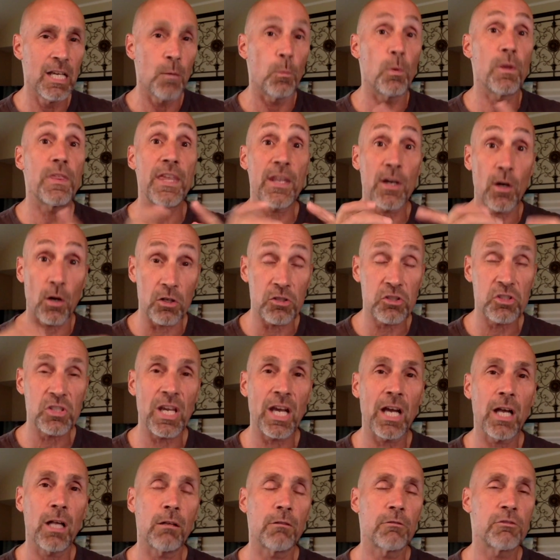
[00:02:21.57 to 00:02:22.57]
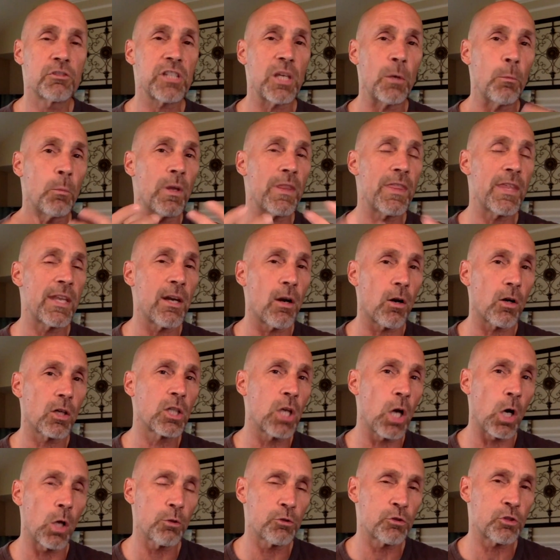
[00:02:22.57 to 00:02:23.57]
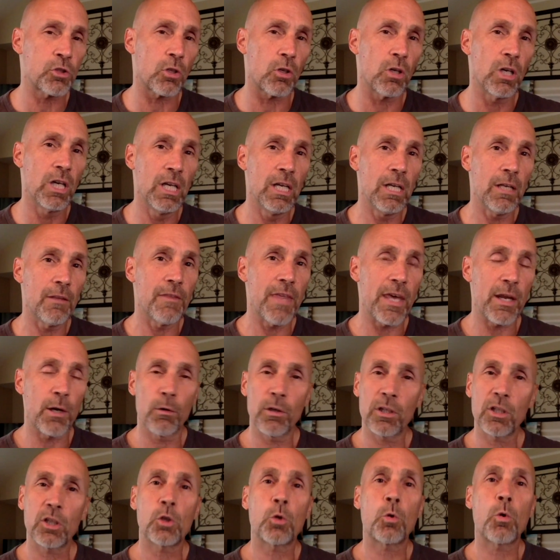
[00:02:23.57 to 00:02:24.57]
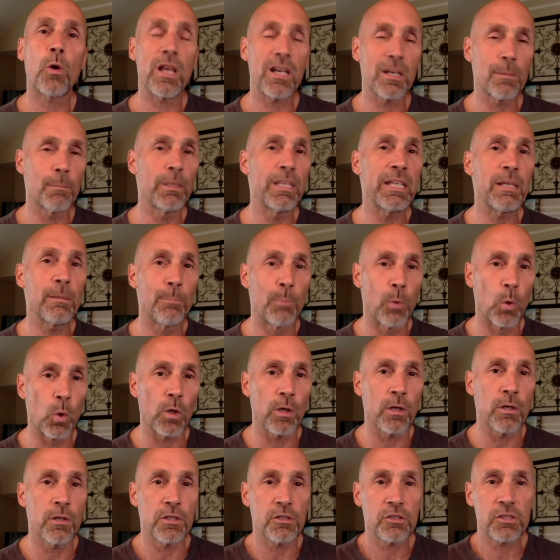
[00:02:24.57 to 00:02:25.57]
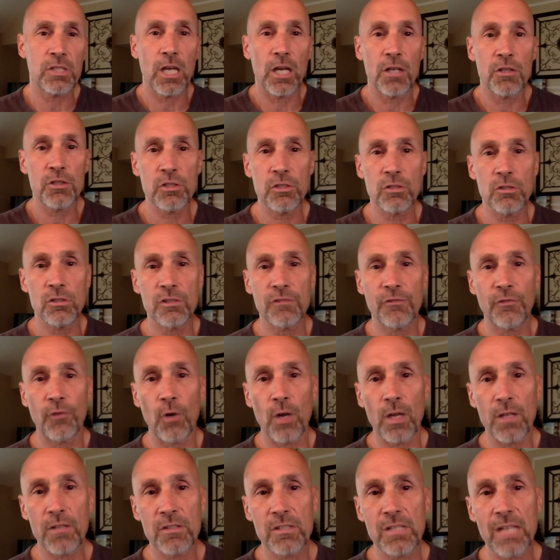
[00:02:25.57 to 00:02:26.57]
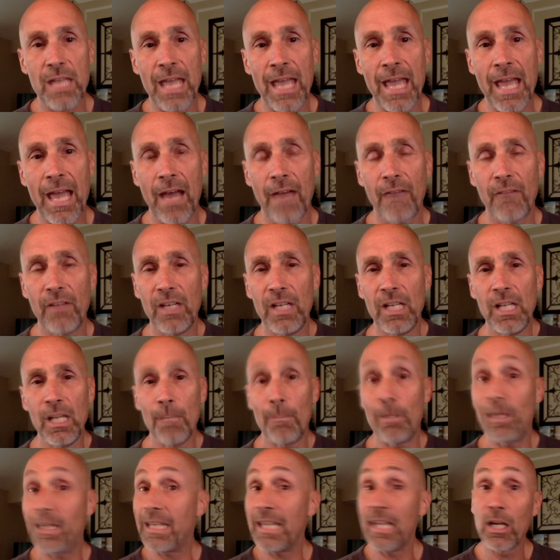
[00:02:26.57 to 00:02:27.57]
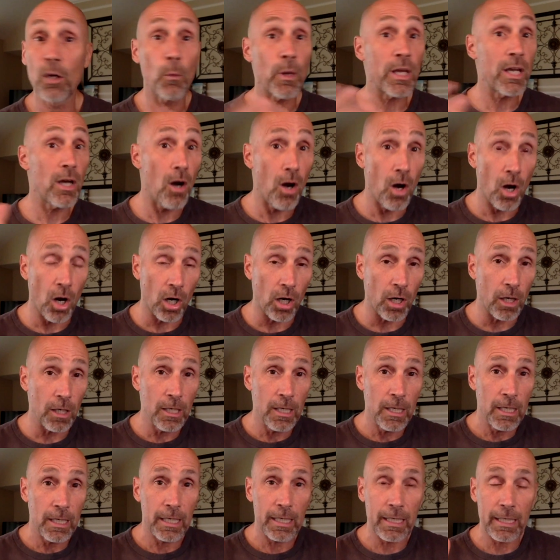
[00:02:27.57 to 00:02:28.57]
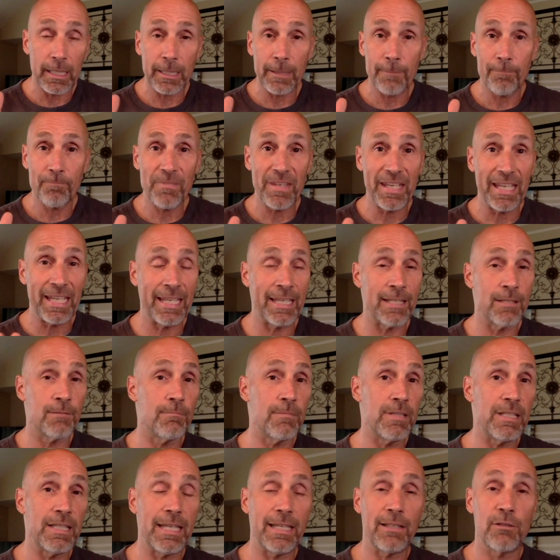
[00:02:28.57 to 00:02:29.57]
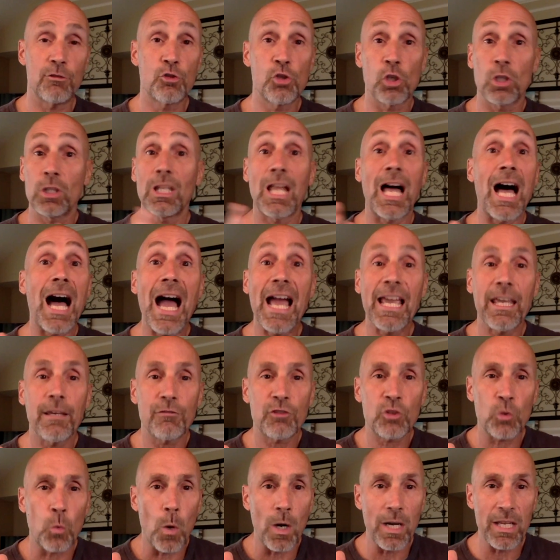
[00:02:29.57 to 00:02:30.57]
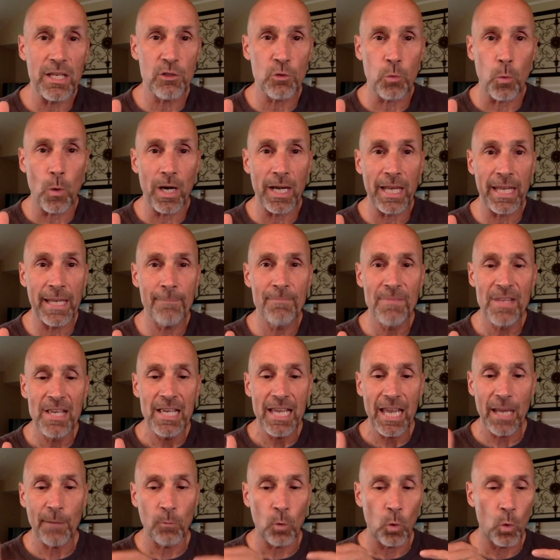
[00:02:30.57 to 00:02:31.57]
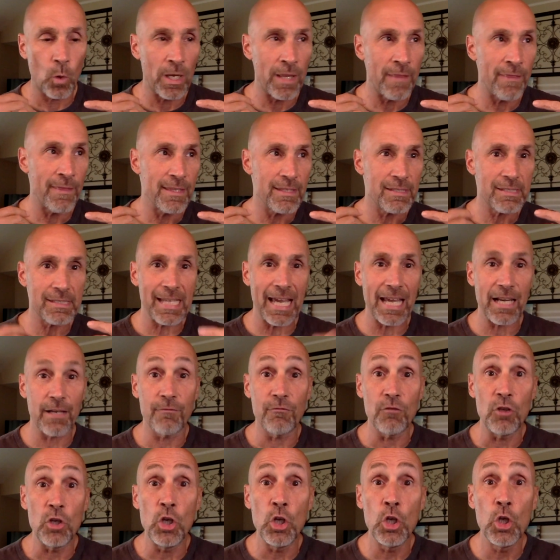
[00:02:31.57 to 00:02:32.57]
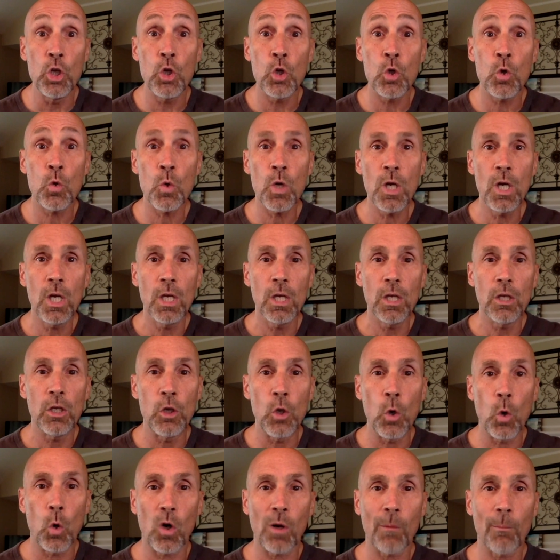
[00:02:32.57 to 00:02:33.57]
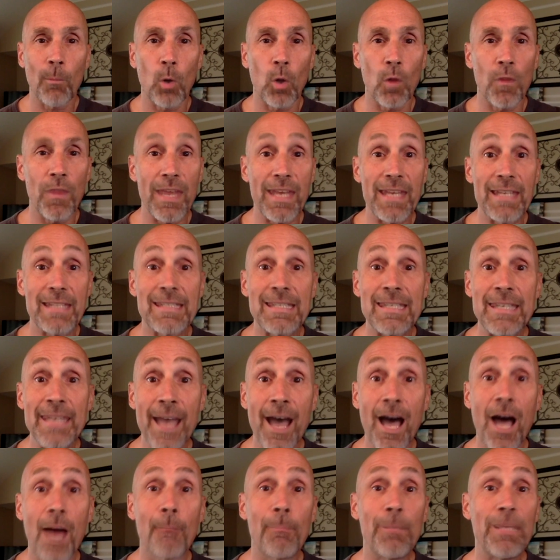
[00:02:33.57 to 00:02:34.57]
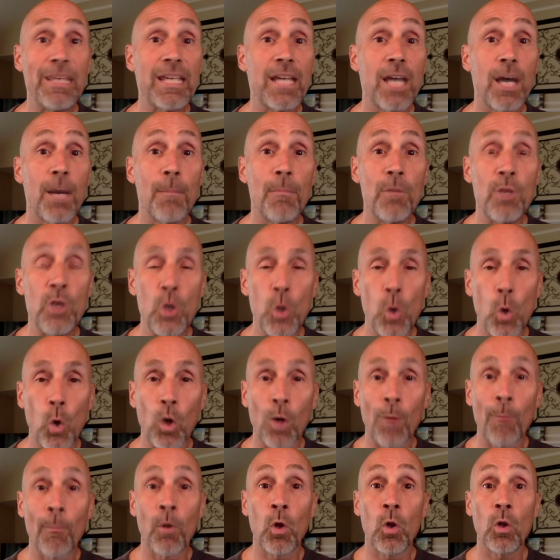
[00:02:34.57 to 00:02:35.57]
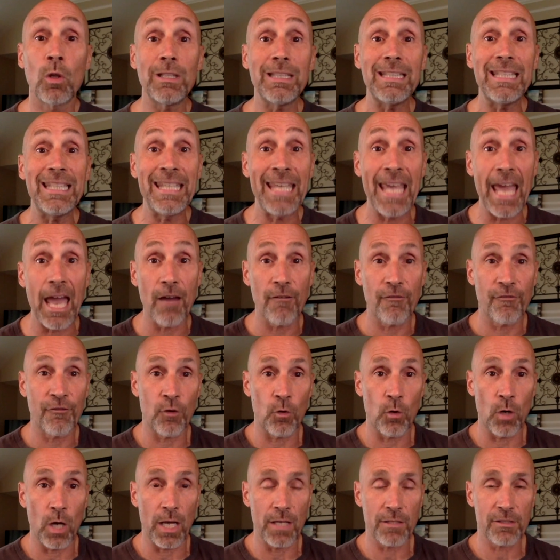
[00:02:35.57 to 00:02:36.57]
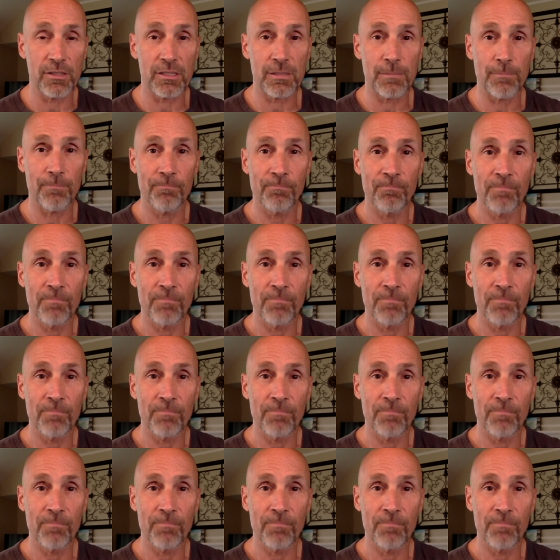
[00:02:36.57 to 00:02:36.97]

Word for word: within ourselves and within our culture that are incredibly important discussions for us to have. But here we are uh, in, in July of 2020, and we're in this kind of new normal that has not become normal yet for us.